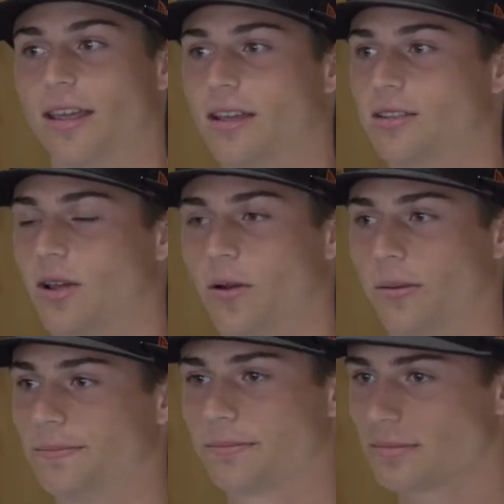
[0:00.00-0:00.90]
So
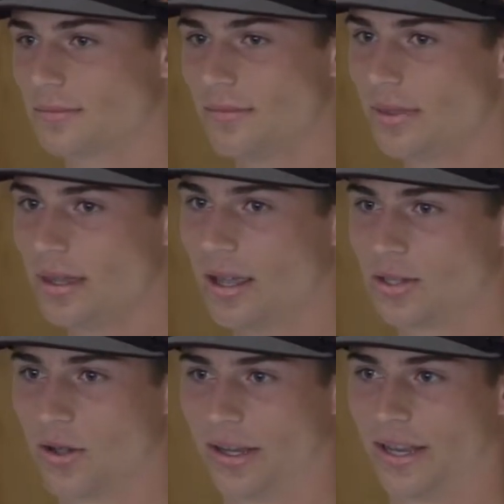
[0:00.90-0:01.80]

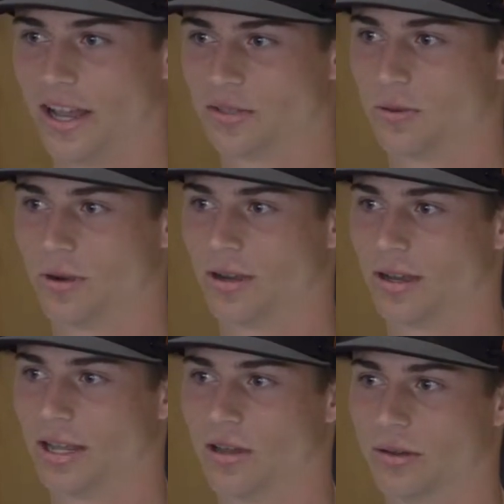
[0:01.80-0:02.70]
that's all I can ask for.
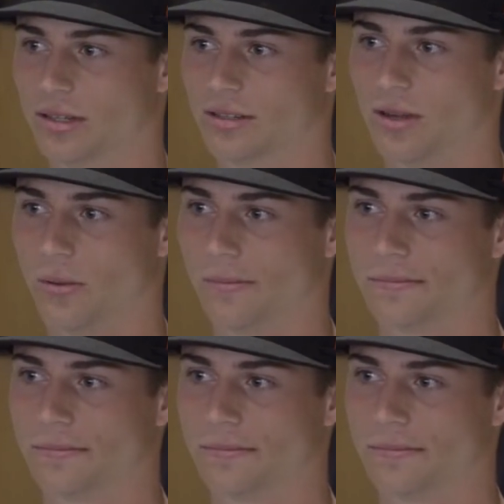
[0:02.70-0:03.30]
I love it. So.